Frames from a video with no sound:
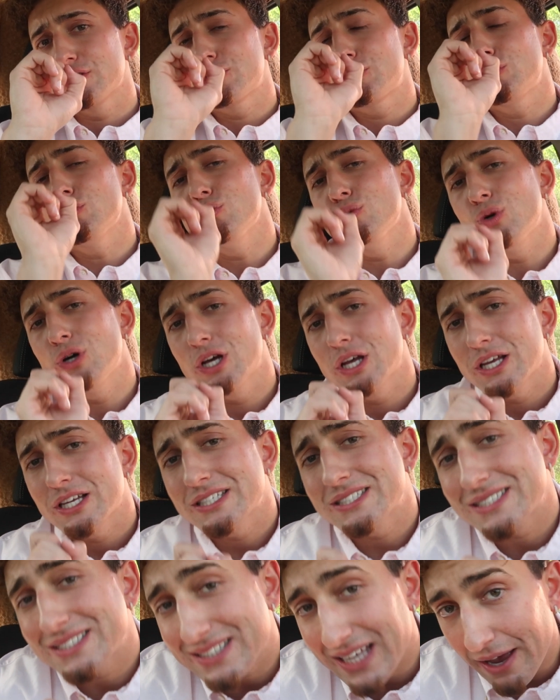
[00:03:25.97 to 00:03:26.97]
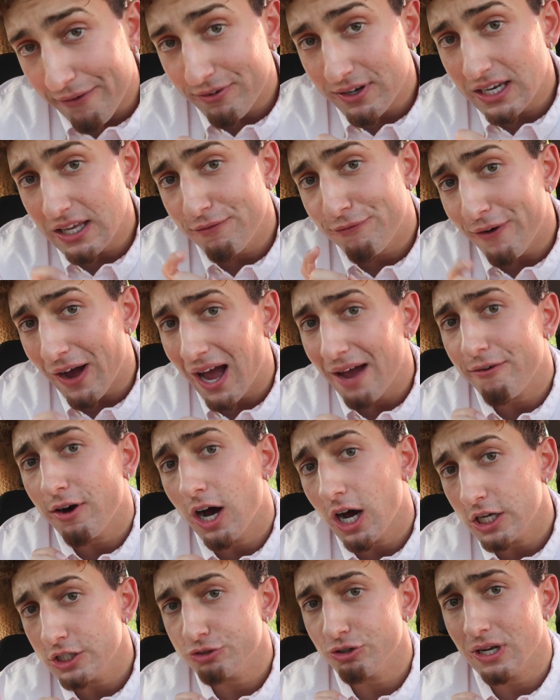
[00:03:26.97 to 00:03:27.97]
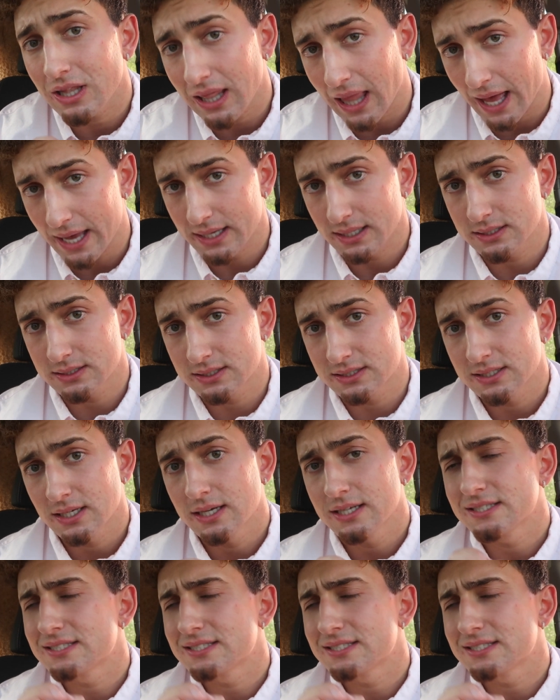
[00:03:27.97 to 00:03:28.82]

to 7,500 likes.